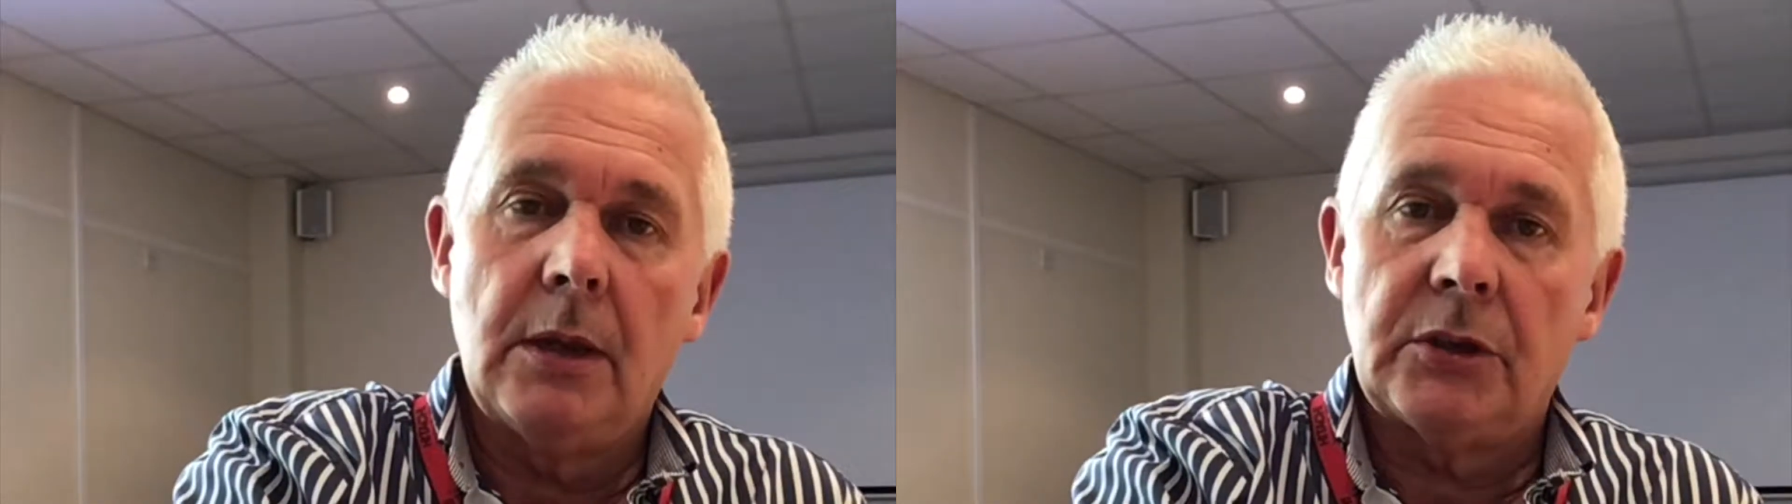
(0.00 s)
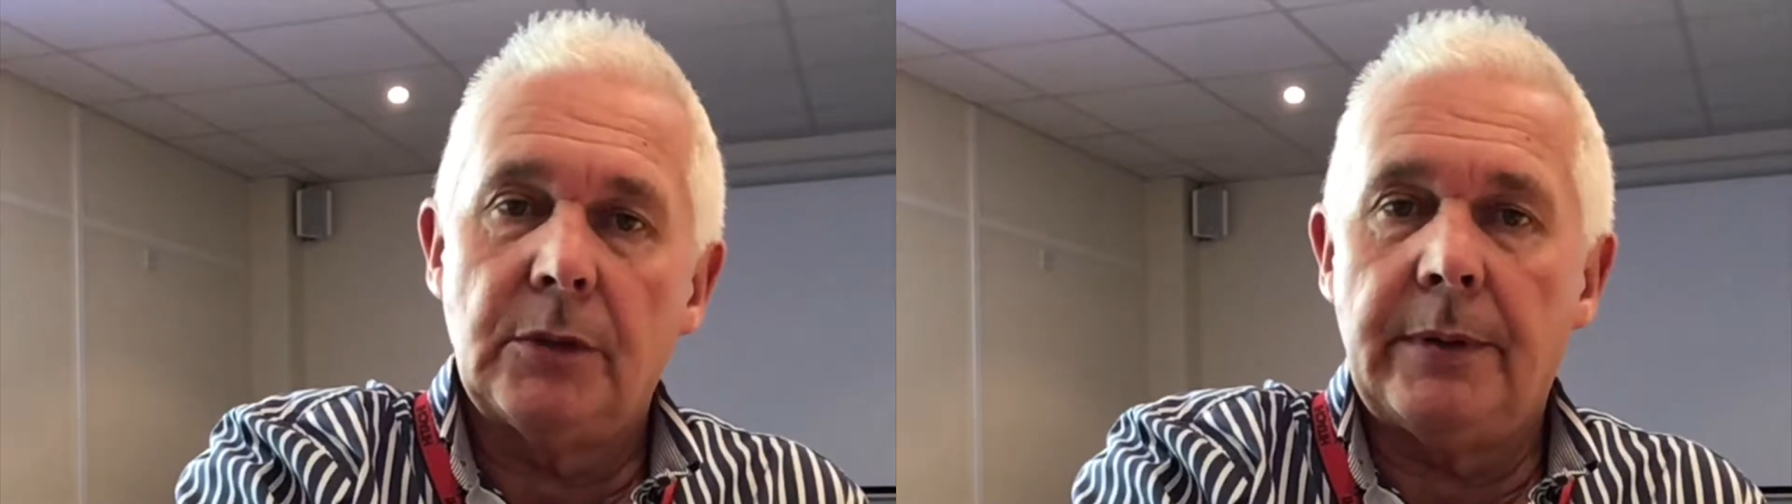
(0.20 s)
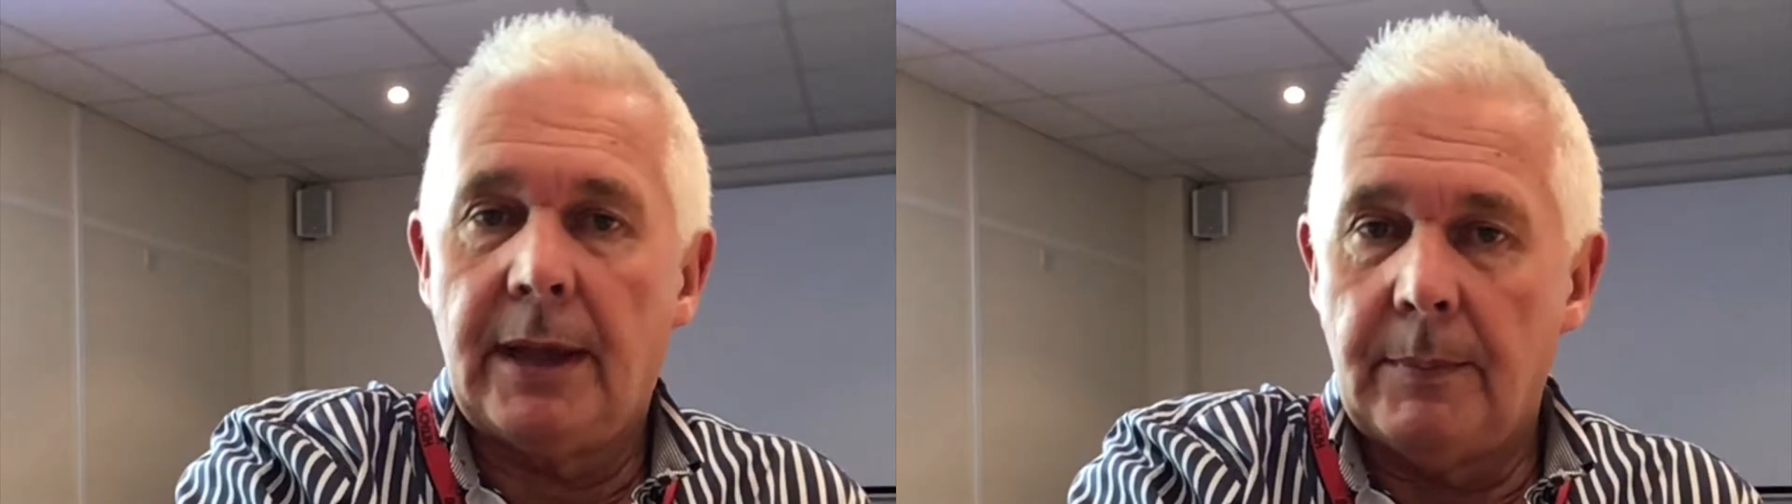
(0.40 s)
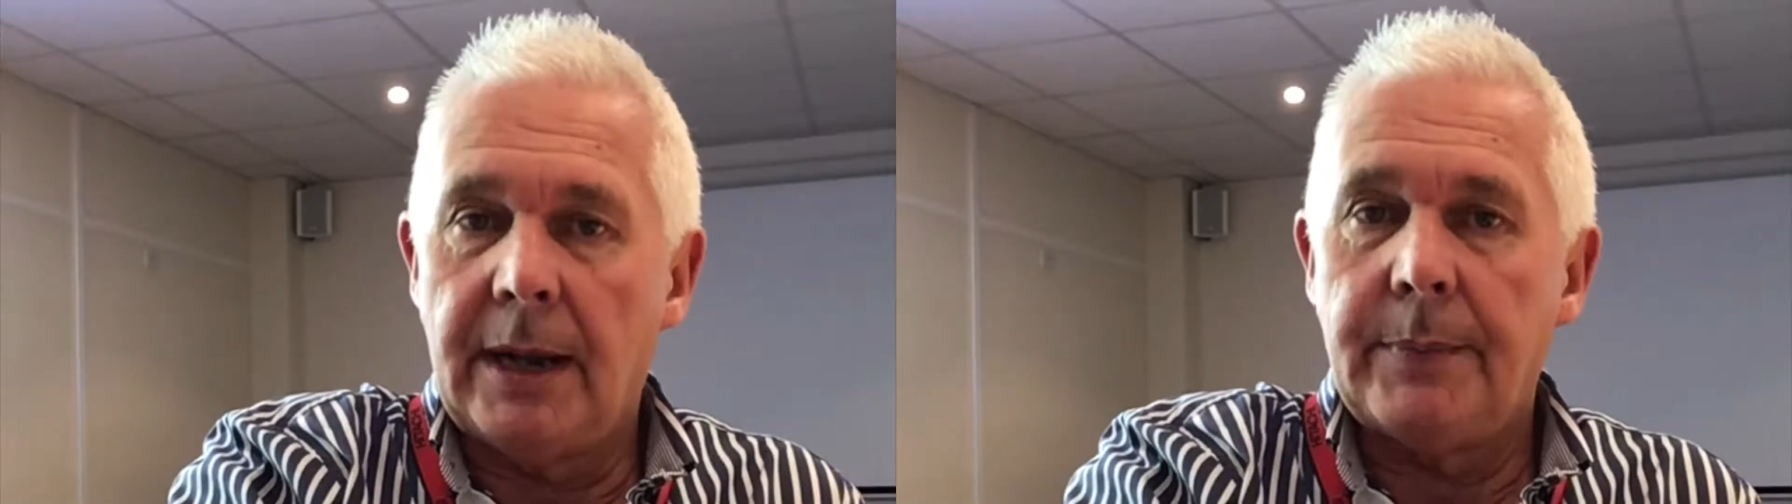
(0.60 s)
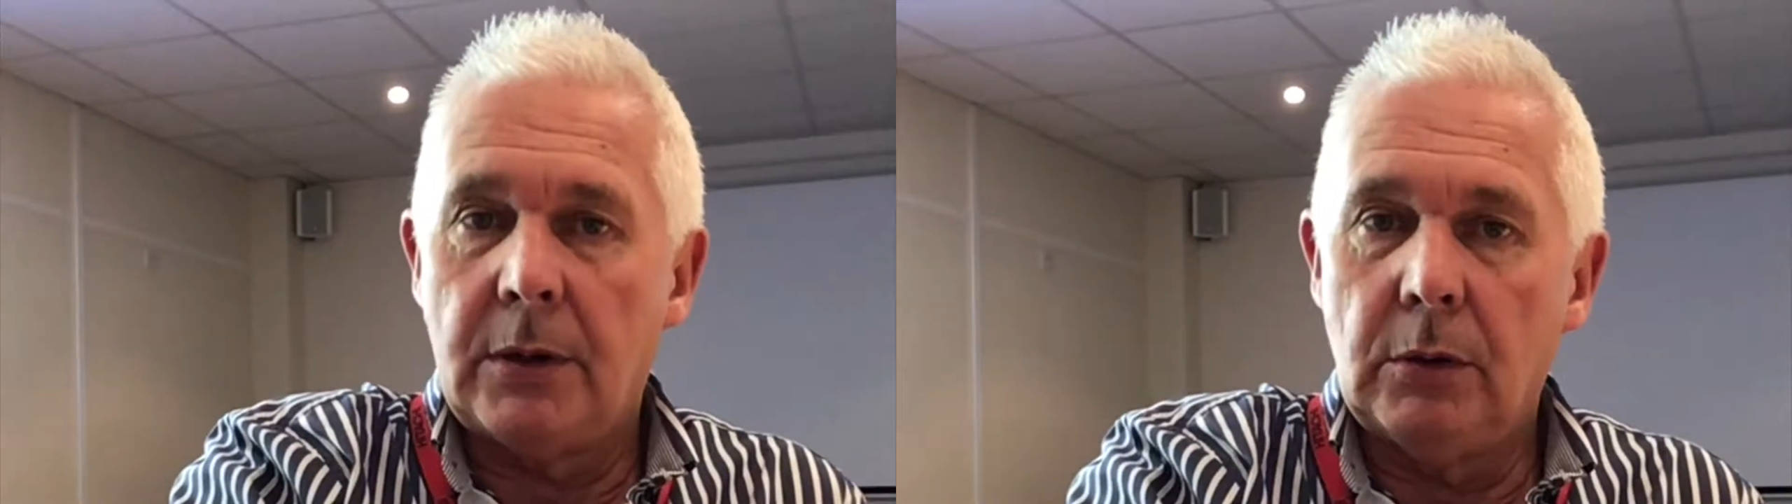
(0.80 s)
Some of that
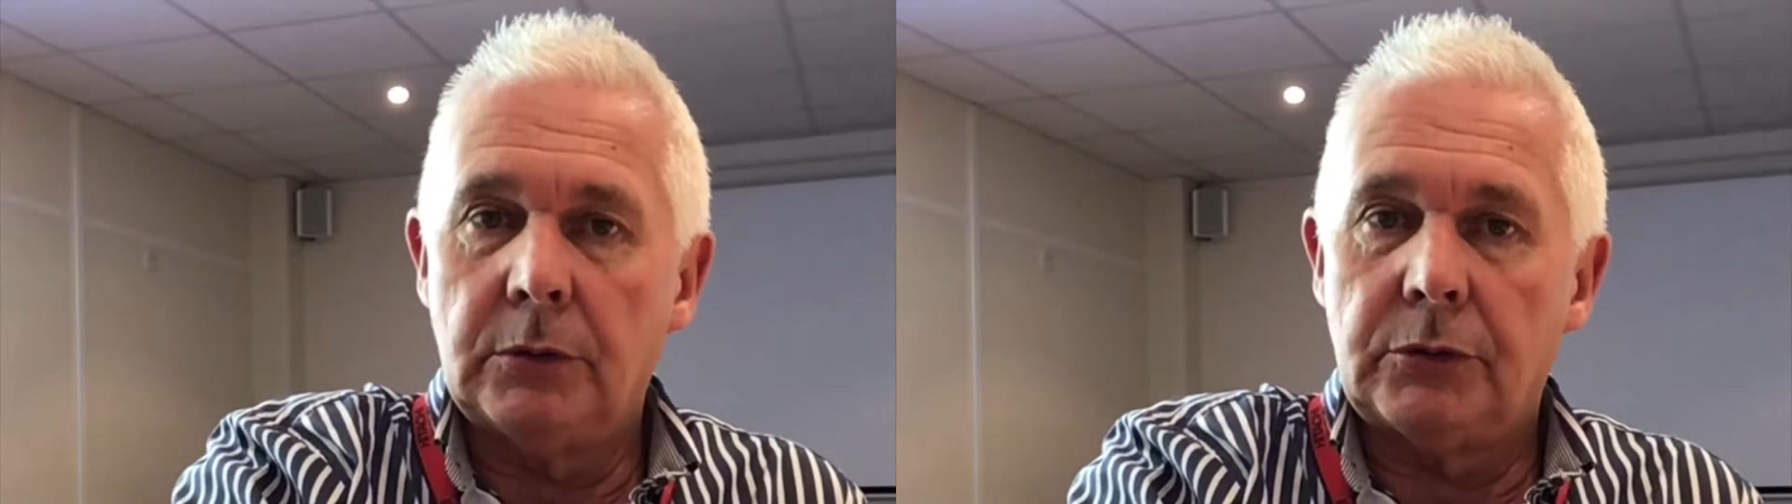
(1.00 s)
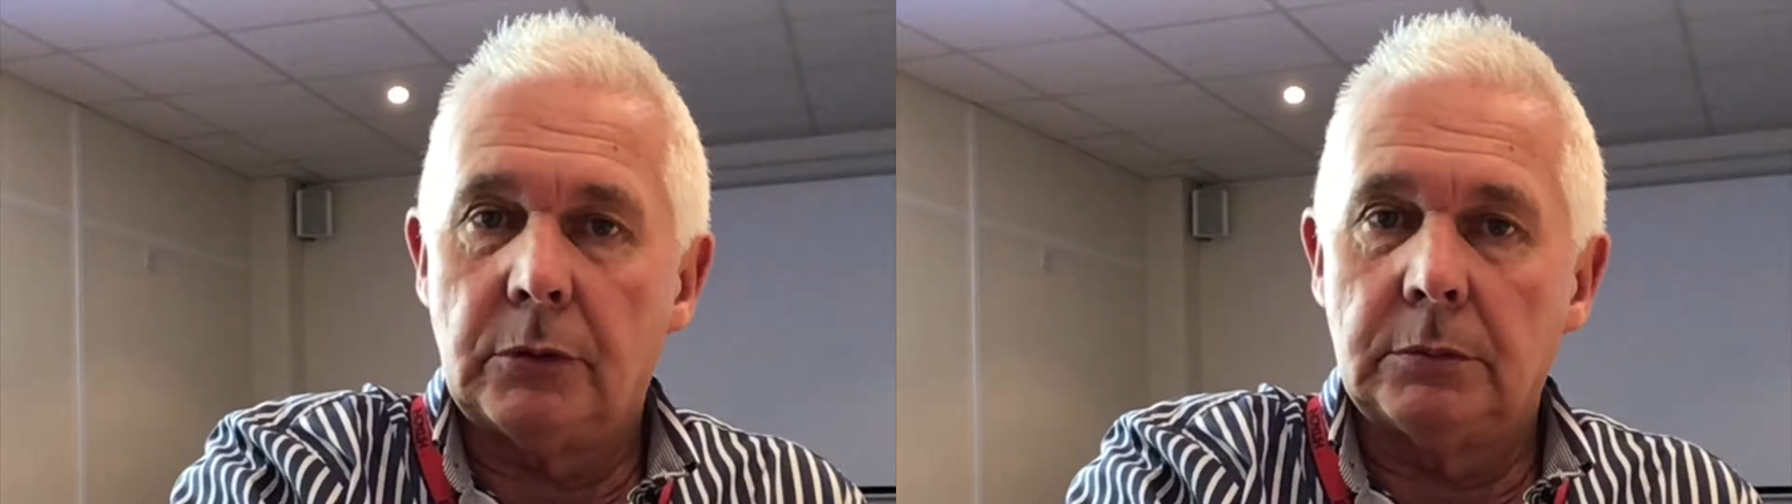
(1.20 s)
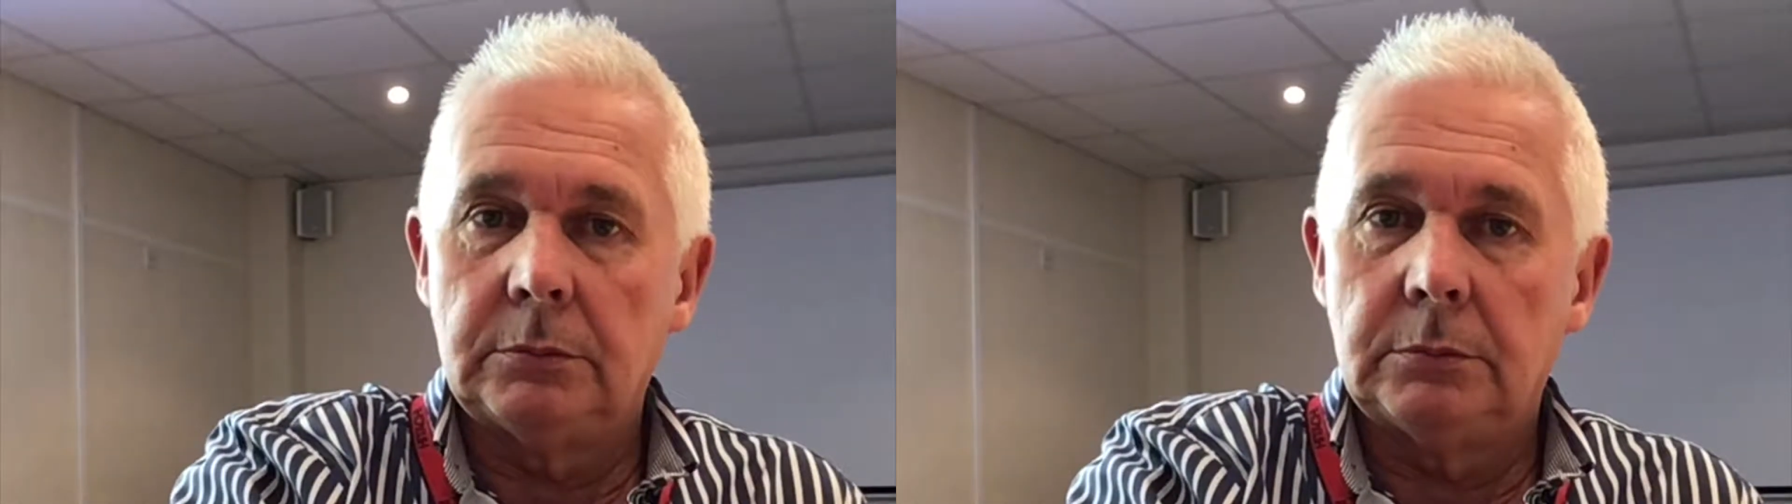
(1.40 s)
might be cultural.